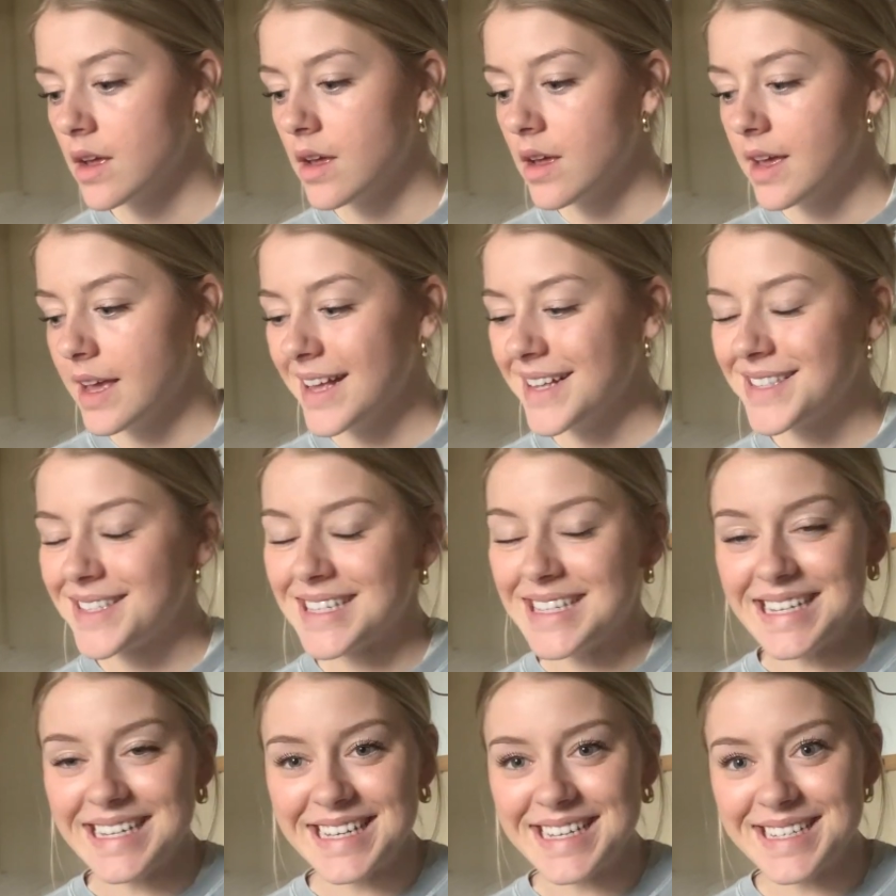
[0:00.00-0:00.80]
it's
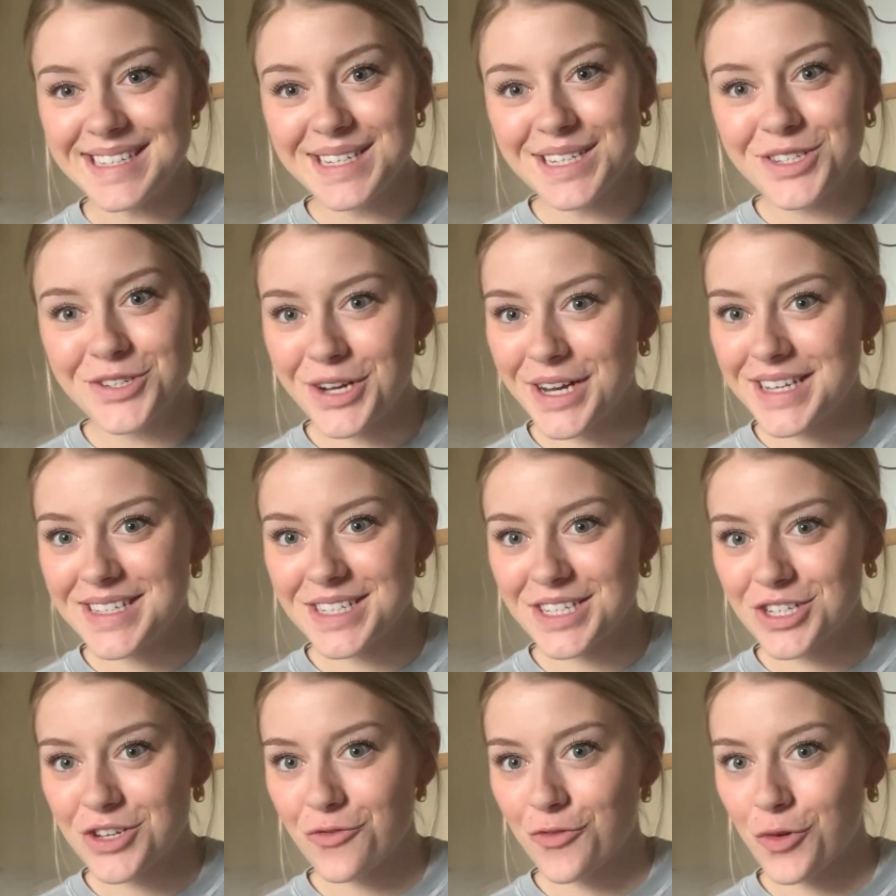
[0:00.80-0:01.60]
an easy
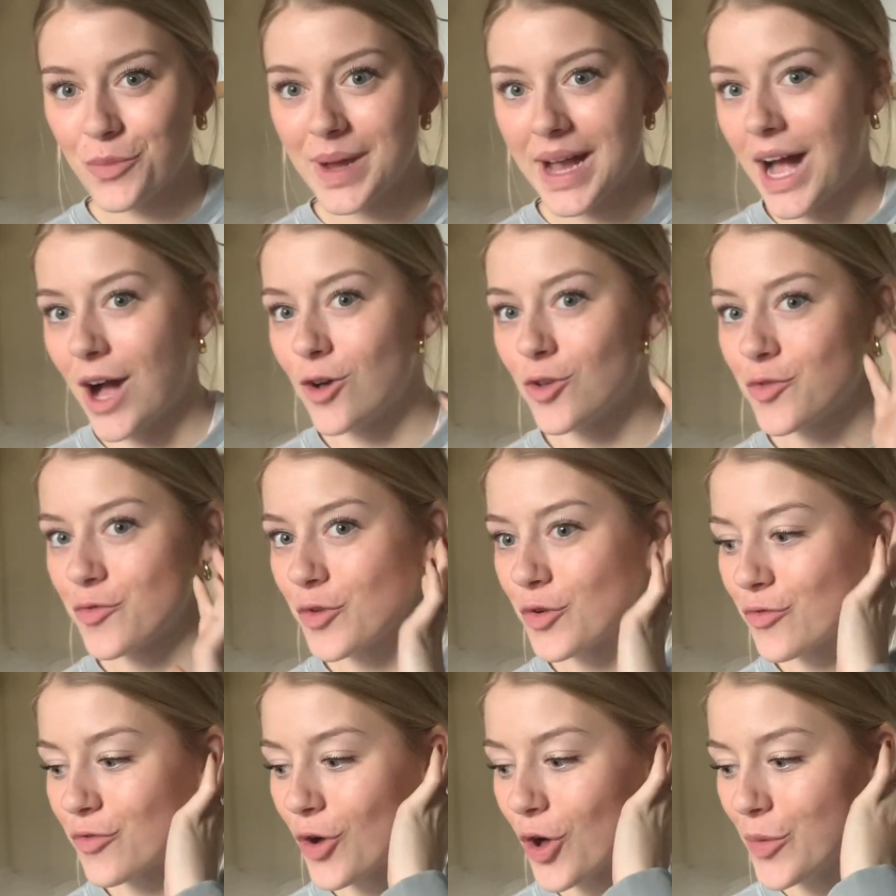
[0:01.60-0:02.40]
transition for my house
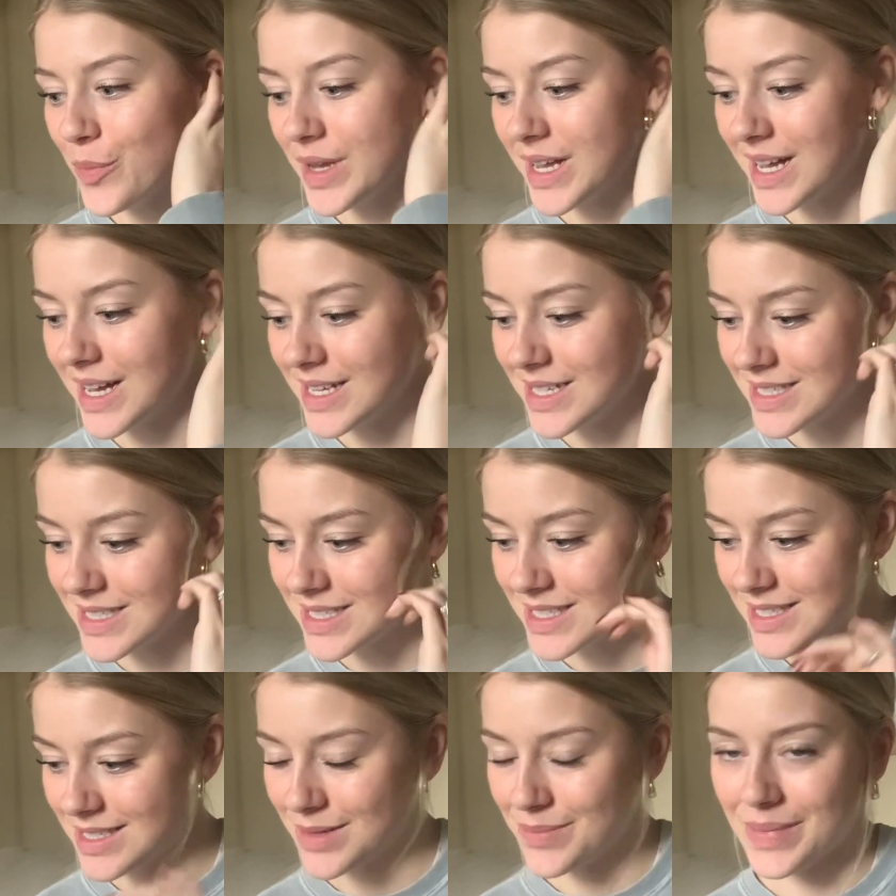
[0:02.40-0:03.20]
for fall
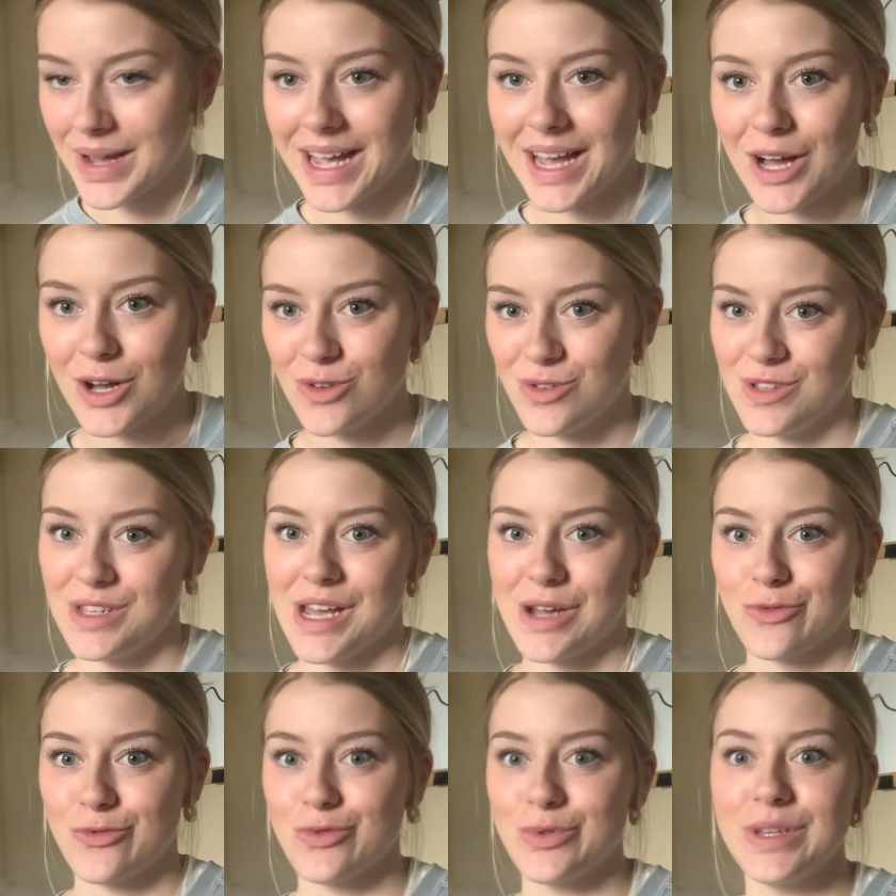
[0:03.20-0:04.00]
because my house
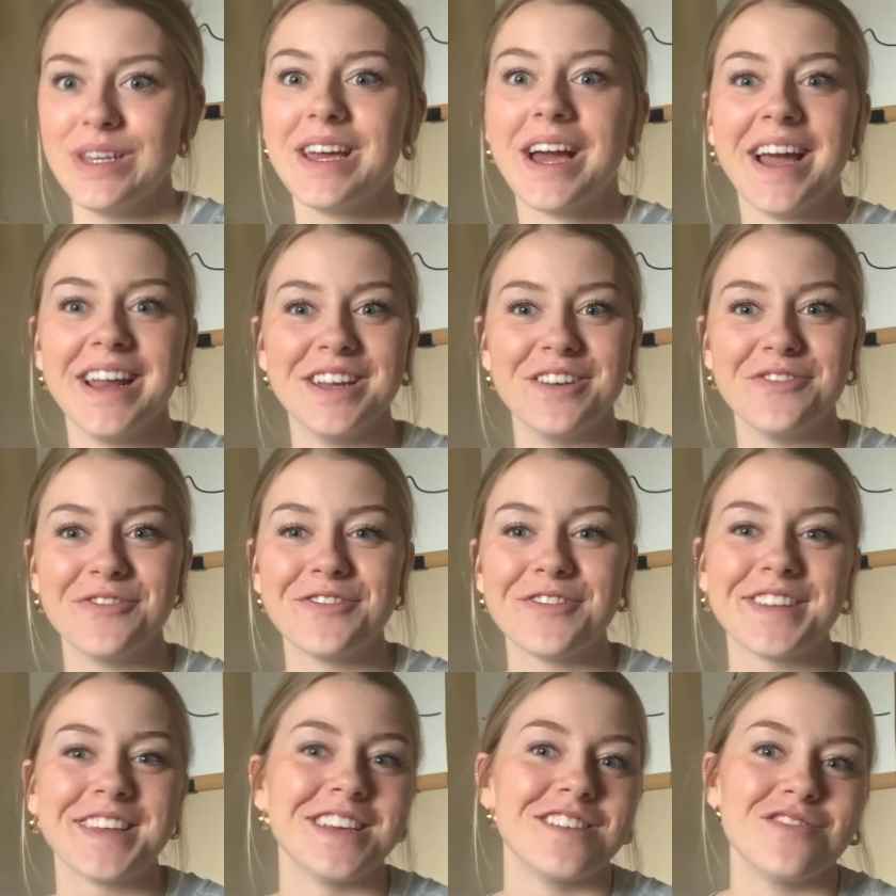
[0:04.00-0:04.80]
naturally kind of
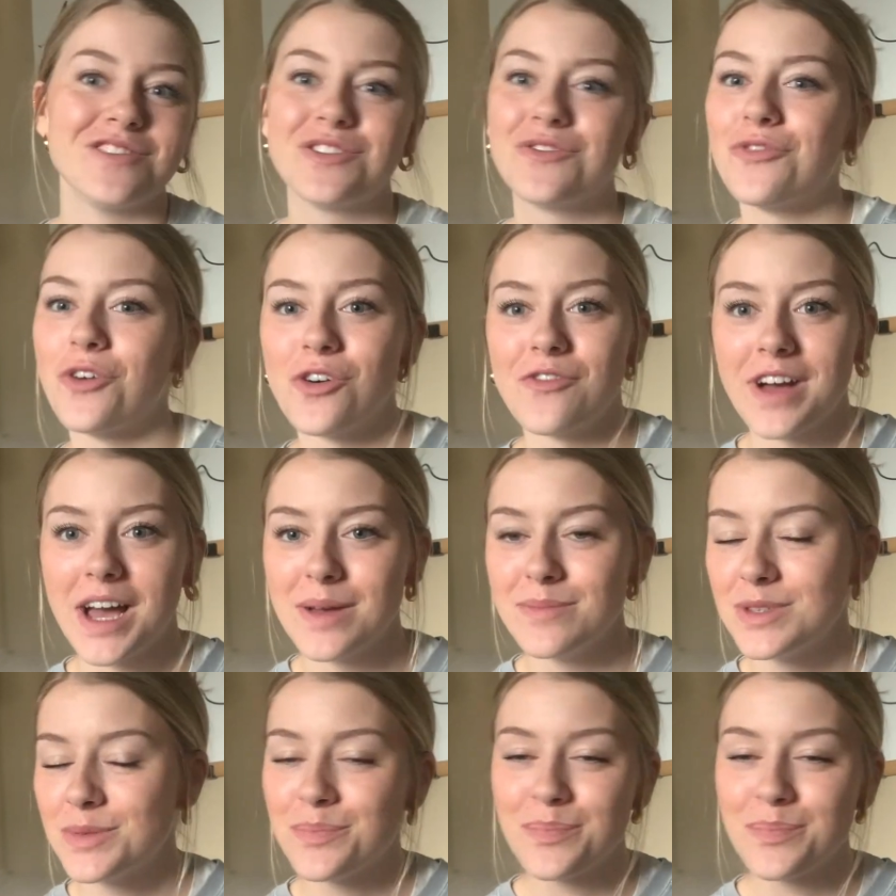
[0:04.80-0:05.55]
gives fall vibes.